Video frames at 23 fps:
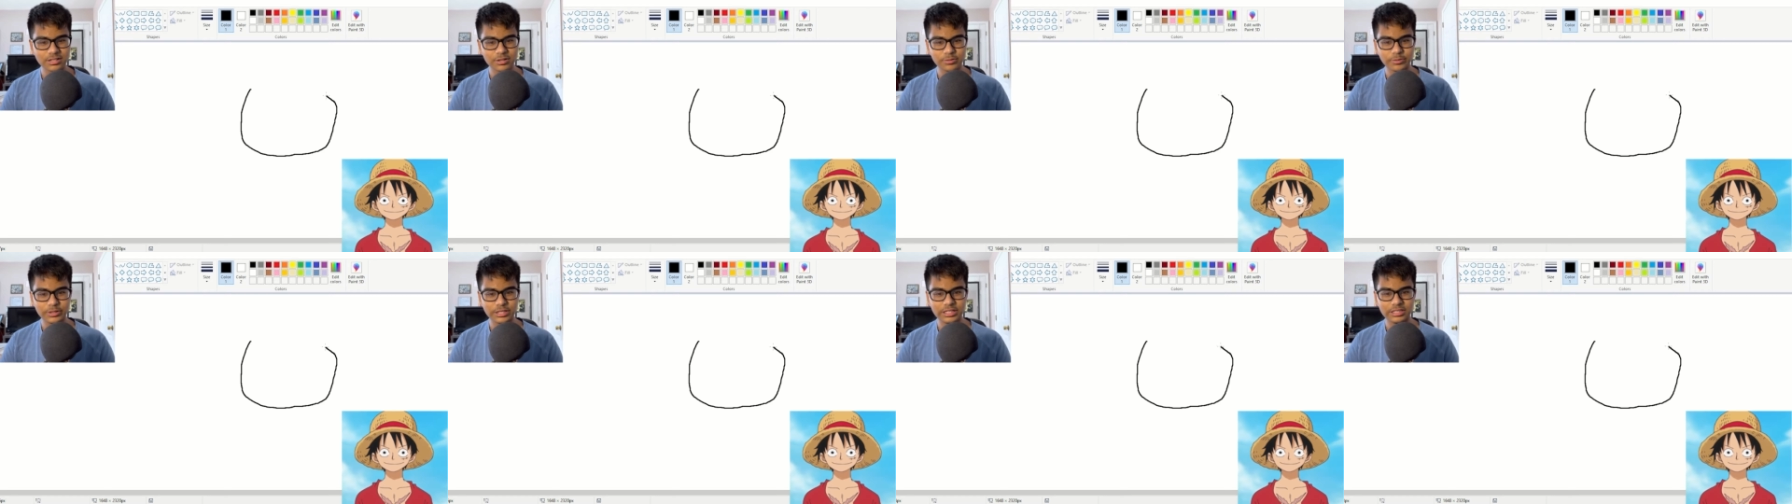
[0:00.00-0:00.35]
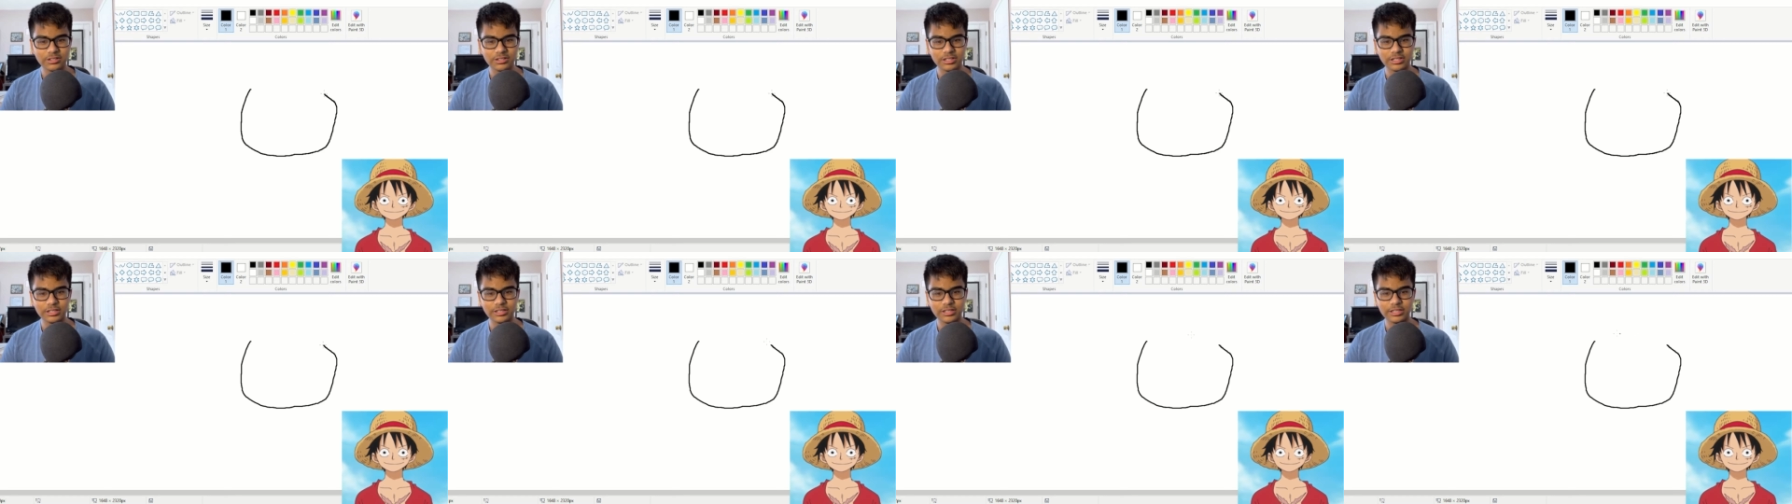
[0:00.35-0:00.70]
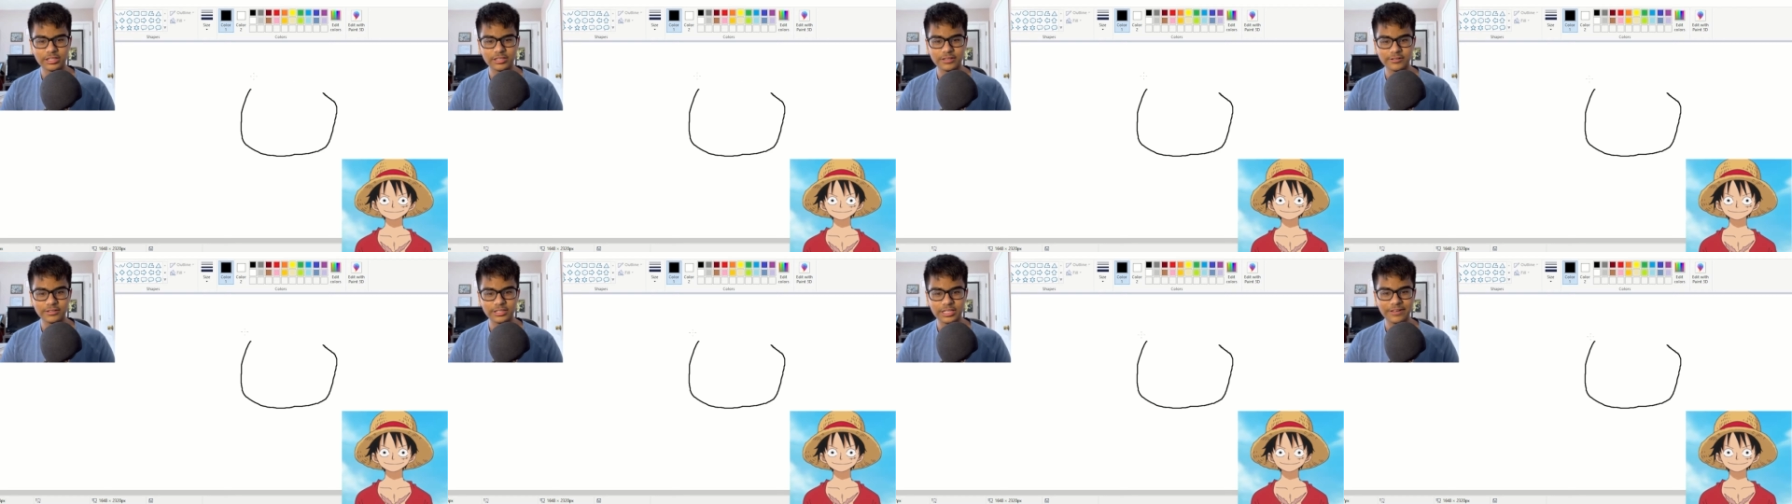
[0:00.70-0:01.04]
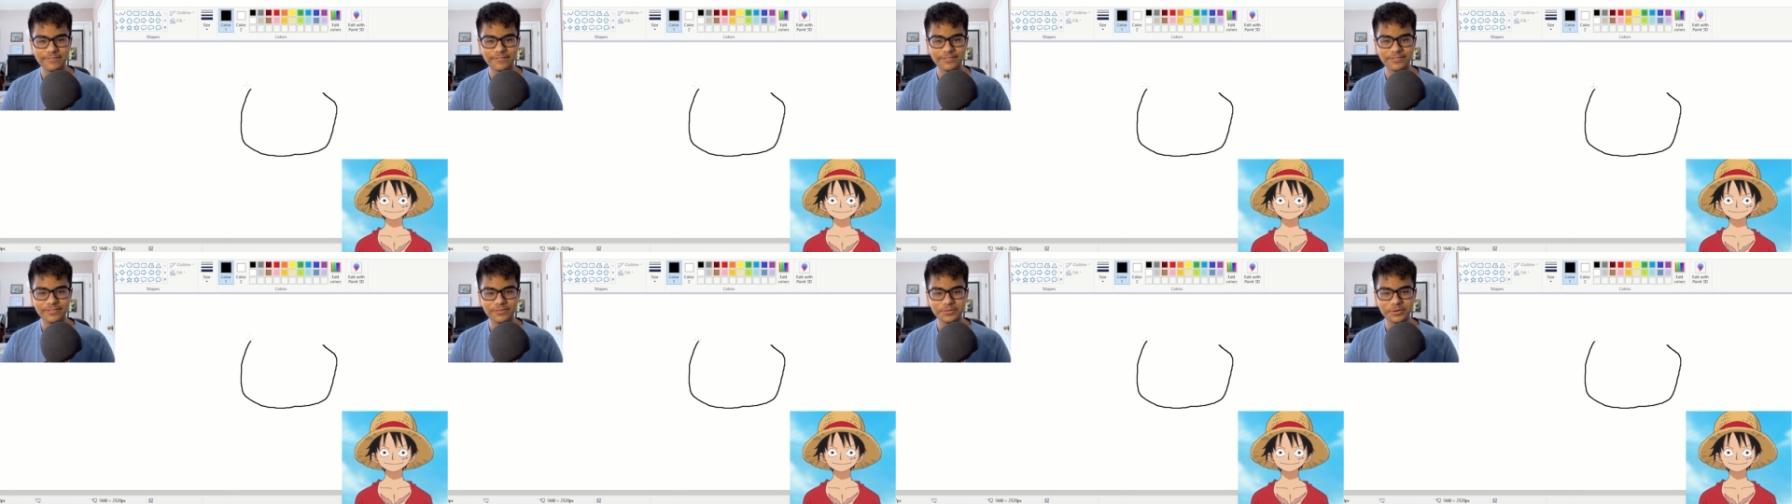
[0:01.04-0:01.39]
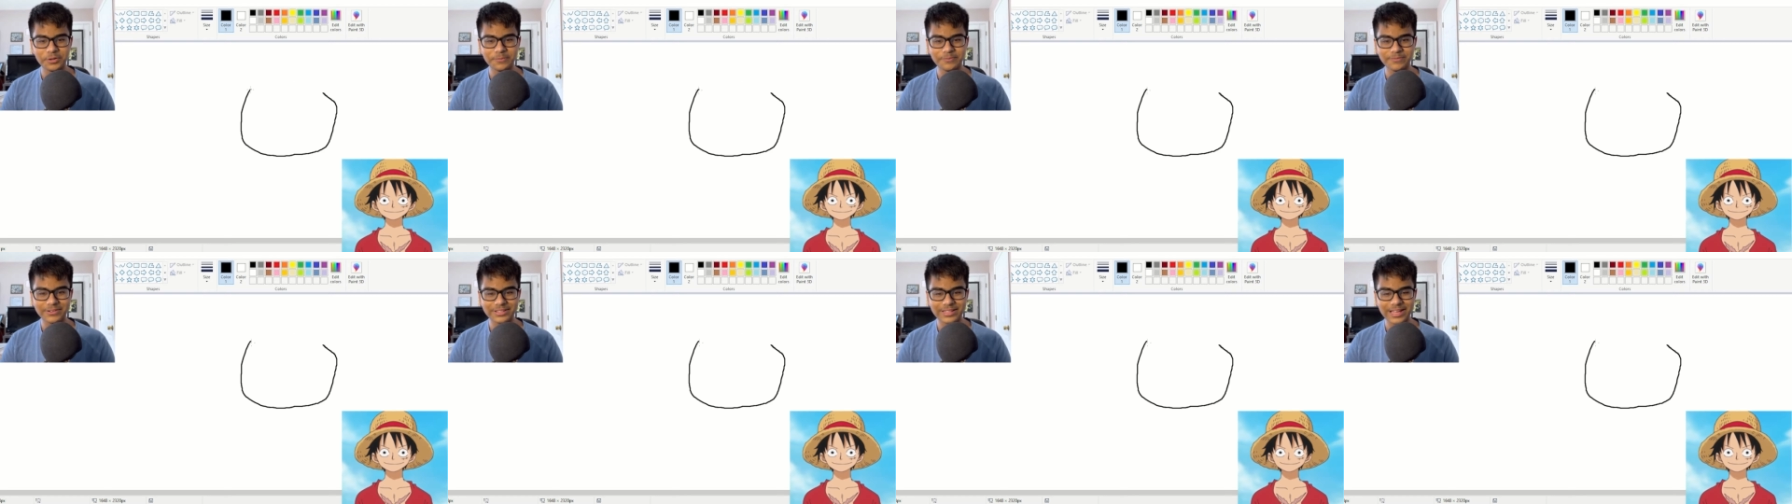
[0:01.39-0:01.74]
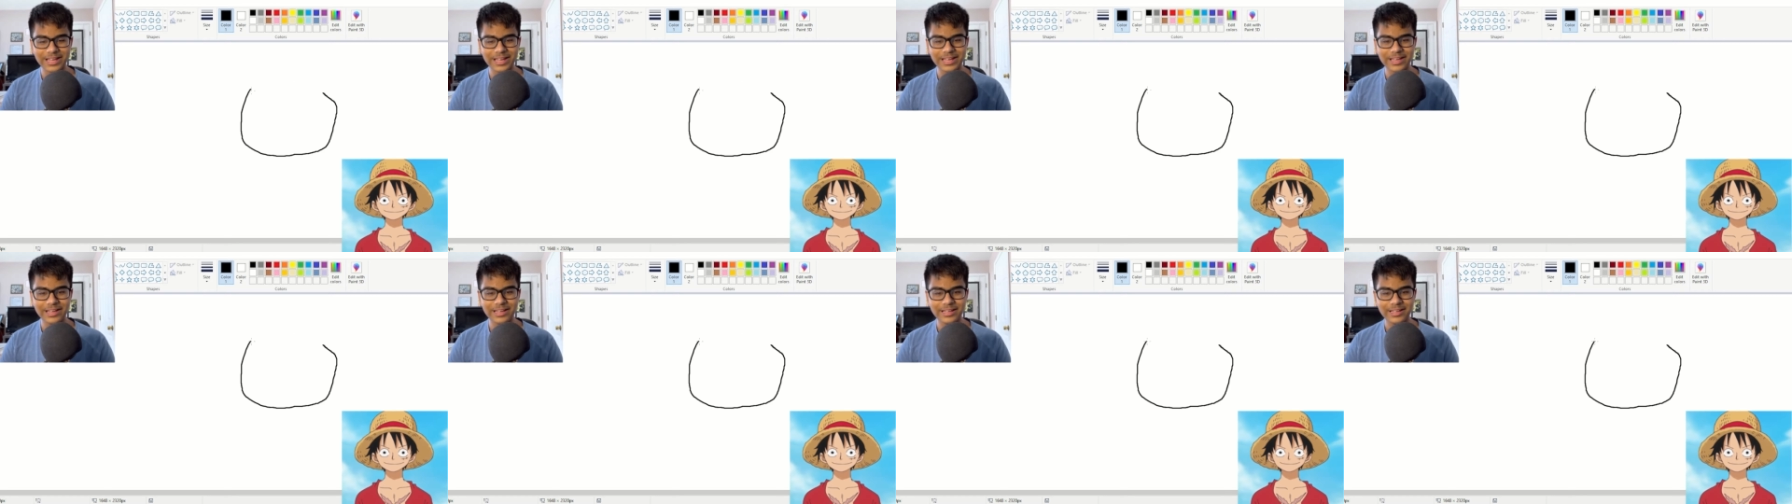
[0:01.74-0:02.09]
we need to get, leave room for
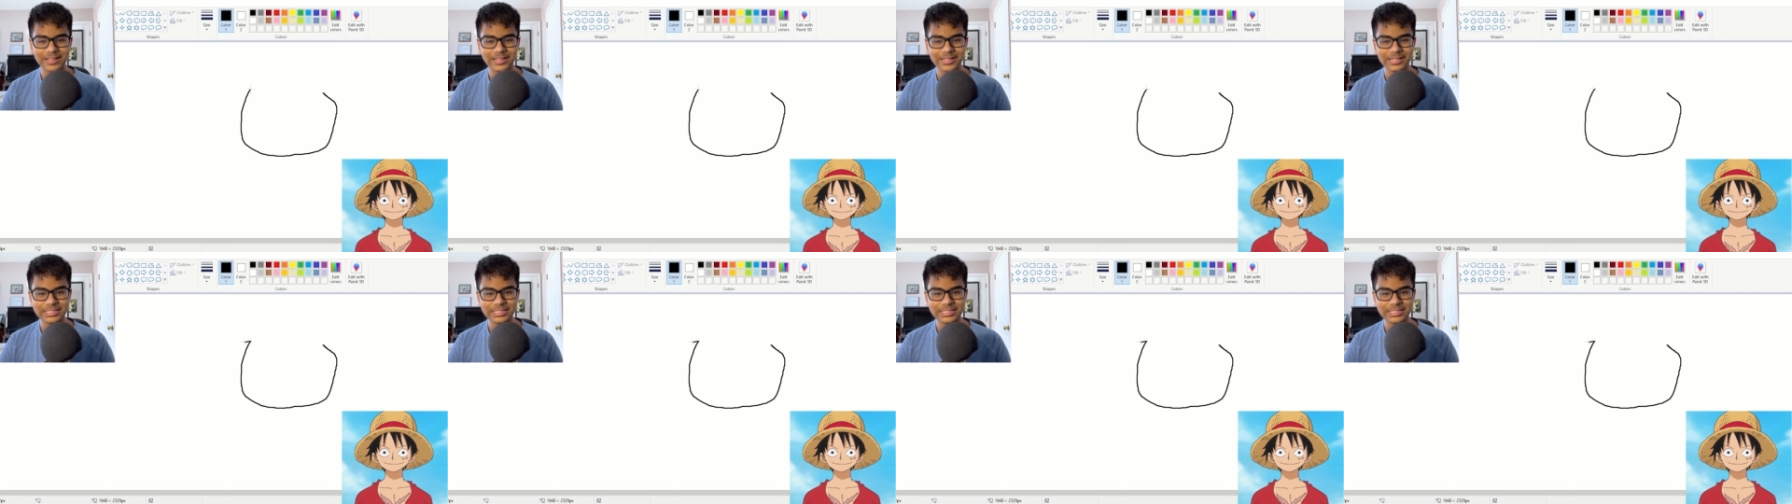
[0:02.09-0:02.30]
that.